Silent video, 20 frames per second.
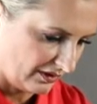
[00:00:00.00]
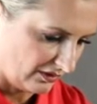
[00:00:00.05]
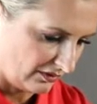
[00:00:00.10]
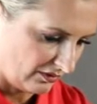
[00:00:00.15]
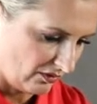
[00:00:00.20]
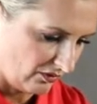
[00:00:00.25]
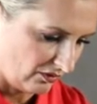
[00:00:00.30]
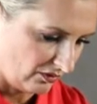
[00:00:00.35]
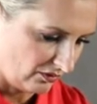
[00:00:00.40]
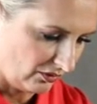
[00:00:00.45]
it
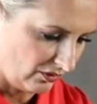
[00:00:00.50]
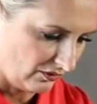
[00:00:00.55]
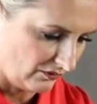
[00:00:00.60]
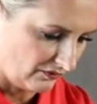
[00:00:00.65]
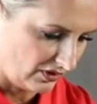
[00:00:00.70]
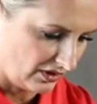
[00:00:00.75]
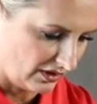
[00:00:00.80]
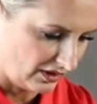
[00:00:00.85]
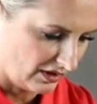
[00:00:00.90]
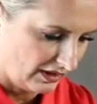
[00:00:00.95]
all
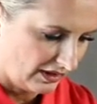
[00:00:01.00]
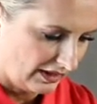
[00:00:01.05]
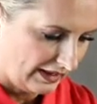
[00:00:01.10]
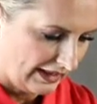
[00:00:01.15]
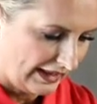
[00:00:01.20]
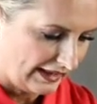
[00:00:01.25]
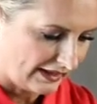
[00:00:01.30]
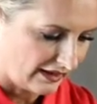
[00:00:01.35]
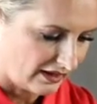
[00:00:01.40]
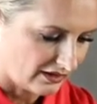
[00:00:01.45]
over.
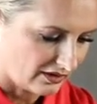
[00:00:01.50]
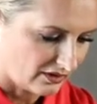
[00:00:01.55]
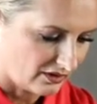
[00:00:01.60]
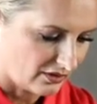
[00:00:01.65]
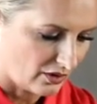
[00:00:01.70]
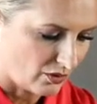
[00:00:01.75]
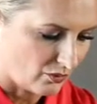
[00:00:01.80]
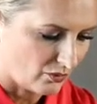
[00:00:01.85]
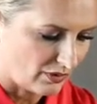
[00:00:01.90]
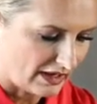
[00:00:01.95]
And I,
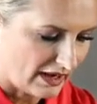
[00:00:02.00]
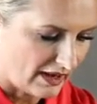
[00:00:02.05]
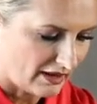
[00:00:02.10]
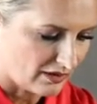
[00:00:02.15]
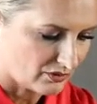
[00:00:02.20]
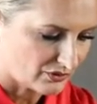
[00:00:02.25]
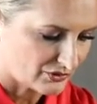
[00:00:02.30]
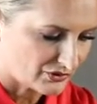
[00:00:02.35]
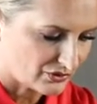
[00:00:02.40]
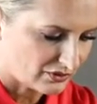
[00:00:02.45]
you know what I
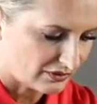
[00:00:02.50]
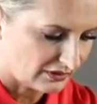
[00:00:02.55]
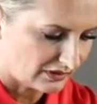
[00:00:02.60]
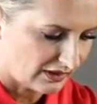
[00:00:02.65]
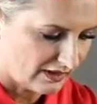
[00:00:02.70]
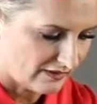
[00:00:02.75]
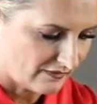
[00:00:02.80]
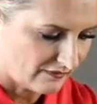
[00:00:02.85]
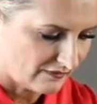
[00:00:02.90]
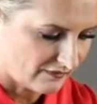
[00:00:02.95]
also
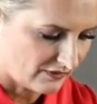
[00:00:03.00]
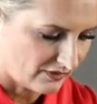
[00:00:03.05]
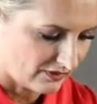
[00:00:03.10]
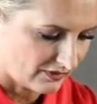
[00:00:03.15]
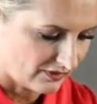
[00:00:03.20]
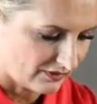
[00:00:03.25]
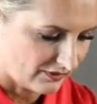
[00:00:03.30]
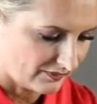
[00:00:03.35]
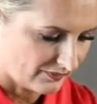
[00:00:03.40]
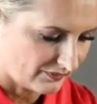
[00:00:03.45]
love,
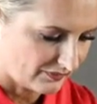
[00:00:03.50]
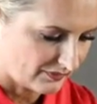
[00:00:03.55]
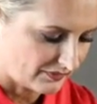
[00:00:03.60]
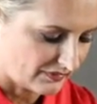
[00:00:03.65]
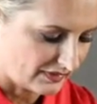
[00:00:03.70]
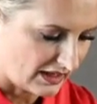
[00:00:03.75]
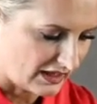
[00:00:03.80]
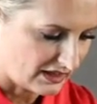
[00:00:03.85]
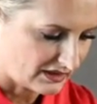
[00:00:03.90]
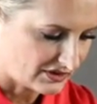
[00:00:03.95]

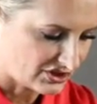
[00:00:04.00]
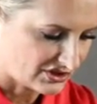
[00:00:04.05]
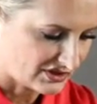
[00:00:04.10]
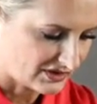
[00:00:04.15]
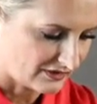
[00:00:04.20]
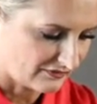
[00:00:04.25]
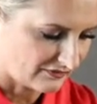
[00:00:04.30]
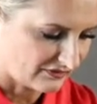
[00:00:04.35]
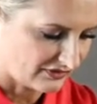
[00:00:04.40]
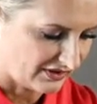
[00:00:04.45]
not just
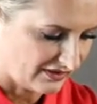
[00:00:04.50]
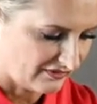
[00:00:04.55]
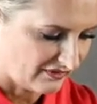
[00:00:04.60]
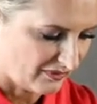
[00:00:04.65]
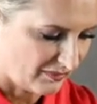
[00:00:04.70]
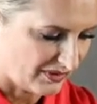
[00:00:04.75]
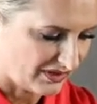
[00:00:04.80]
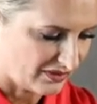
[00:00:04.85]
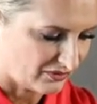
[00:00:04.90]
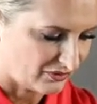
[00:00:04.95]
the flavor,
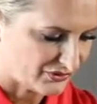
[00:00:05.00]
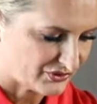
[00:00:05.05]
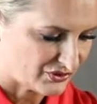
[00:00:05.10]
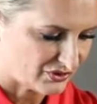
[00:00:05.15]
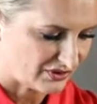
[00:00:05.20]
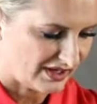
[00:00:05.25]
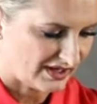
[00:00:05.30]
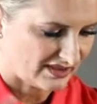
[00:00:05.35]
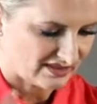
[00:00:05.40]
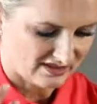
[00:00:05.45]
but
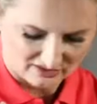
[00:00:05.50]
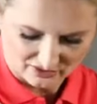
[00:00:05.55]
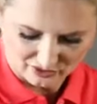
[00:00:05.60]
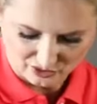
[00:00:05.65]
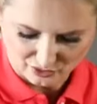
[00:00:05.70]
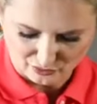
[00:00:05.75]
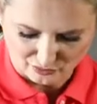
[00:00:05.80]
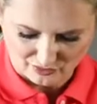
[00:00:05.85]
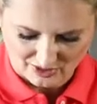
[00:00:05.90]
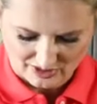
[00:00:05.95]
also like
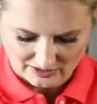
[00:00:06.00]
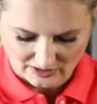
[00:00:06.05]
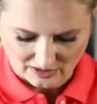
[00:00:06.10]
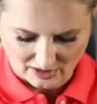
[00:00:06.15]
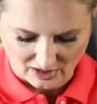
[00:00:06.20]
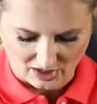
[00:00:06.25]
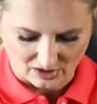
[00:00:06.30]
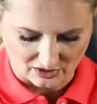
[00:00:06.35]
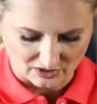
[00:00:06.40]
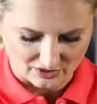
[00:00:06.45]
that green
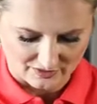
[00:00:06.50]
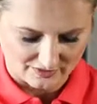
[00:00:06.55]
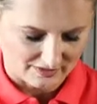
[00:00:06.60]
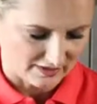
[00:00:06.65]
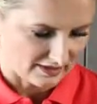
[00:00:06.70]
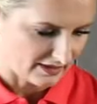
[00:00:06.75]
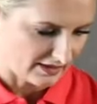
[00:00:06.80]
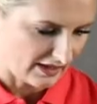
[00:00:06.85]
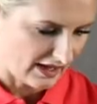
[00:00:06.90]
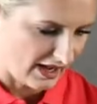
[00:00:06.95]
color
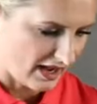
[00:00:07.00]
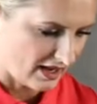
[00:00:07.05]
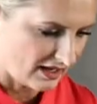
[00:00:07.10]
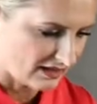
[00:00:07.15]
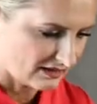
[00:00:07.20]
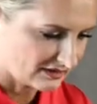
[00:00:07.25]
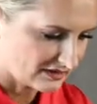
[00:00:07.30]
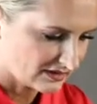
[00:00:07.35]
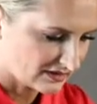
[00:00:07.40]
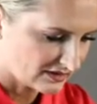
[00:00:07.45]
that it
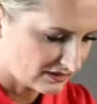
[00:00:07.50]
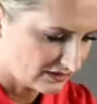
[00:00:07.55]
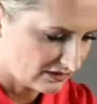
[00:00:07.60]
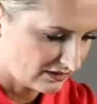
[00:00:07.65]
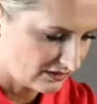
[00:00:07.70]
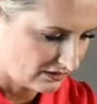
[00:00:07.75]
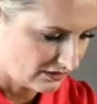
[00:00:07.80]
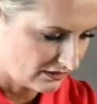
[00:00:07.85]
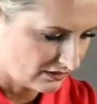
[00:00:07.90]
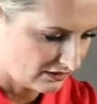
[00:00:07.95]
adds.
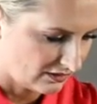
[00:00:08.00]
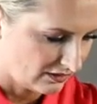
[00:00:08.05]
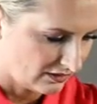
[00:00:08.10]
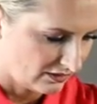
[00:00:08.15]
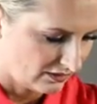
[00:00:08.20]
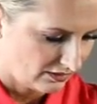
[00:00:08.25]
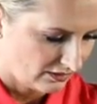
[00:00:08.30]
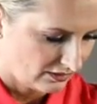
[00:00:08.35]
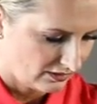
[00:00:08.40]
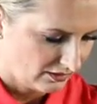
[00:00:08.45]

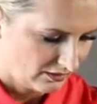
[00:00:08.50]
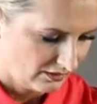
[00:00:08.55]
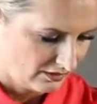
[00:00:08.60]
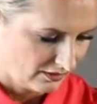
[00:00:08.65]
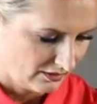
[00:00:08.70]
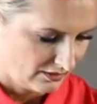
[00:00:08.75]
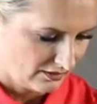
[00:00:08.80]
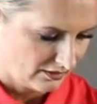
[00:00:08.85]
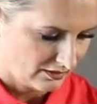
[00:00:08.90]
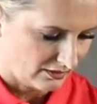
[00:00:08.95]

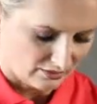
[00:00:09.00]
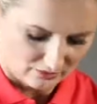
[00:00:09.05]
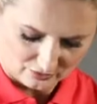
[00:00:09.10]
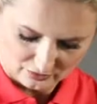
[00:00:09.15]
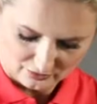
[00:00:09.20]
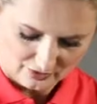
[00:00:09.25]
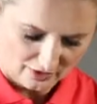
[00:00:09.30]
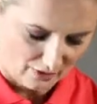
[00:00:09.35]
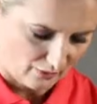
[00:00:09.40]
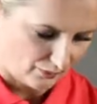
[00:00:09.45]
Now
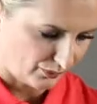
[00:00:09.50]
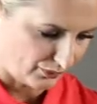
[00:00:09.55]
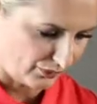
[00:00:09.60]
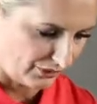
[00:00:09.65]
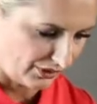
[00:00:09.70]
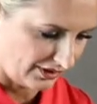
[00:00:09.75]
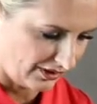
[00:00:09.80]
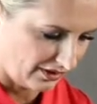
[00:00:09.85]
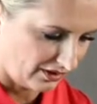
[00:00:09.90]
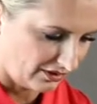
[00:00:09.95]
look how
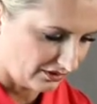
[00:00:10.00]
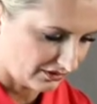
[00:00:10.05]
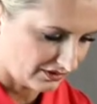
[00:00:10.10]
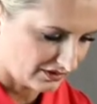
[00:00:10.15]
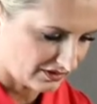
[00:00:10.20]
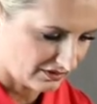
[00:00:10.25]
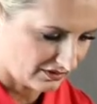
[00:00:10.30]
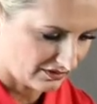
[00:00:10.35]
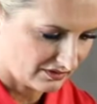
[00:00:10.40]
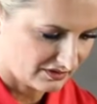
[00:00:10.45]
pretty,
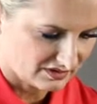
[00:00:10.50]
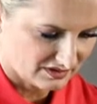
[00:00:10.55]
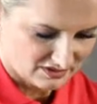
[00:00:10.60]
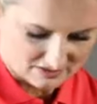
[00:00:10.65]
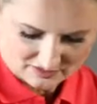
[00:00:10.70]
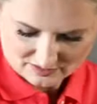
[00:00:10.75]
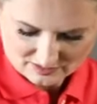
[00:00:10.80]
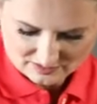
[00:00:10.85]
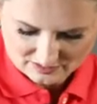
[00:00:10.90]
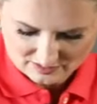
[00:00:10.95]
it's,
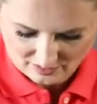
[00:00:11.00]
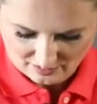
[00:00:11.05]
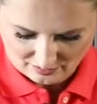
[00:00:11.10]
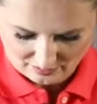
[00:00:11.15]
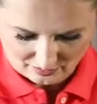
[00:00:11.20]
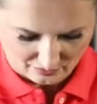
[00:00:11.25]
this is like